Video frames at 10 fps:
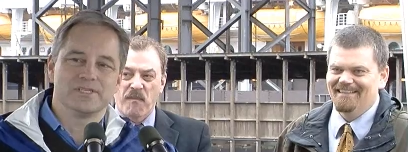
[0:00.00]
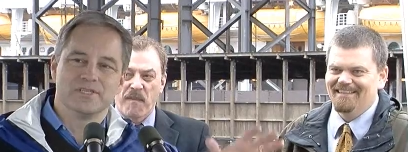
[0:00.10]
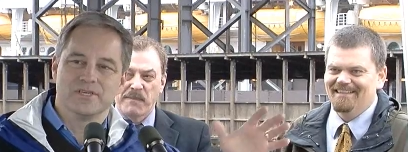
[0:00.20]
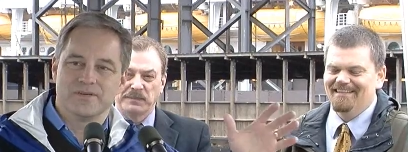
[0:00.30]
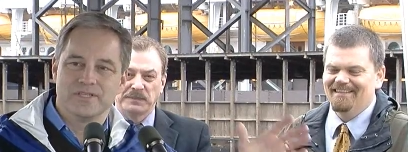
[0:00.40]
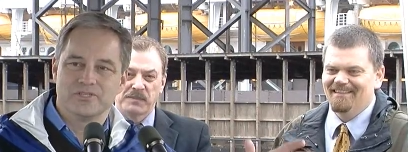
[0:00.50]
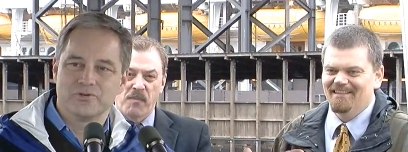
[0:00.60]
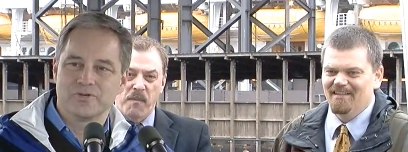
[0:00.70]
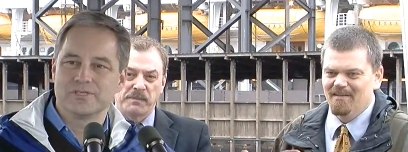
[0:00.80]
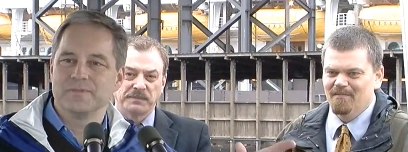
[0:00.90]
Speaker 1: in the
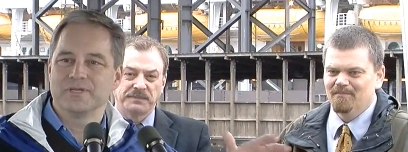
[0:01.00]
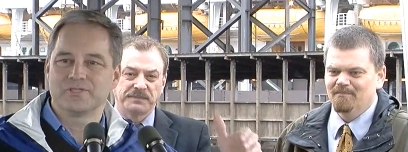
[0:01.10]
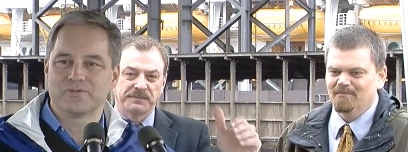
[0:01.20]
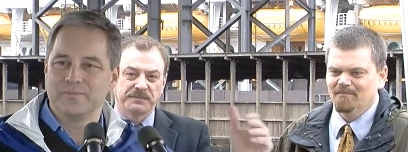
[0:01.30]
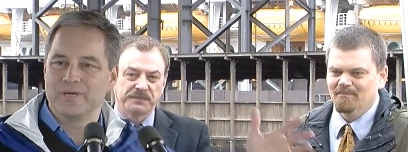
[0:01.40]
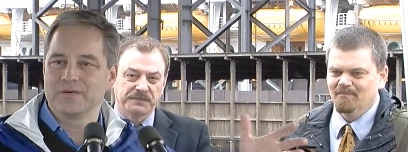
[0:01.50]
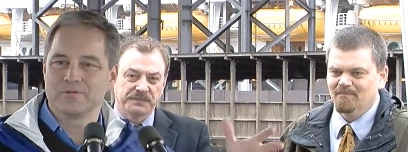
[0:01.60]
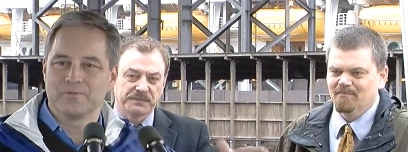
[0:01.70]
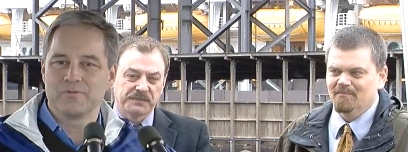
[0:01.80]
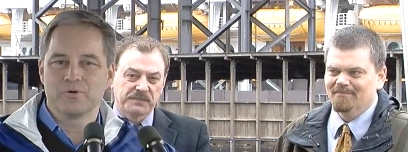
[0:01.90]
tourism industry, being
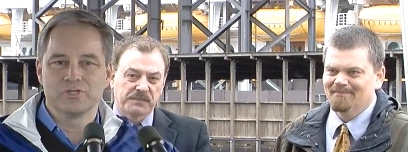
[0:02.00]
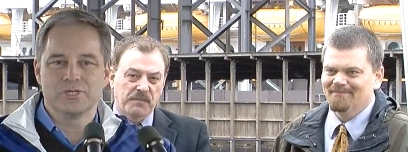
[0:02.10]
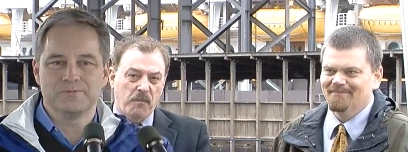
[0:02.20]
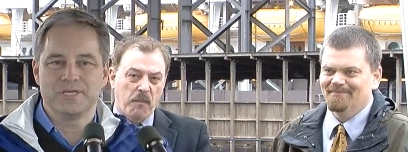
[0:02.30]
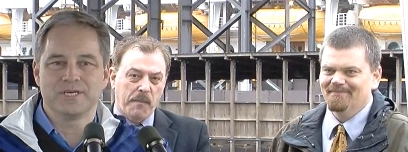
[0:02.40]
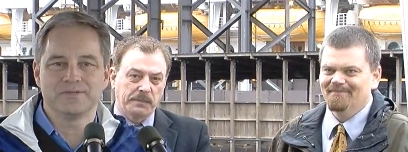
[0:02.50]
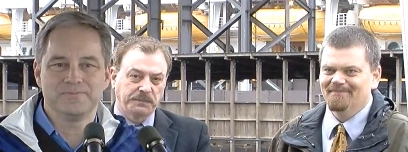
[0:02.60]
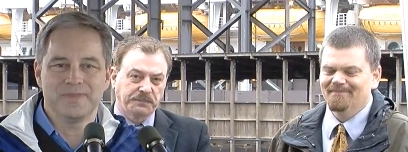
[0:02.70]
able to bring more ships here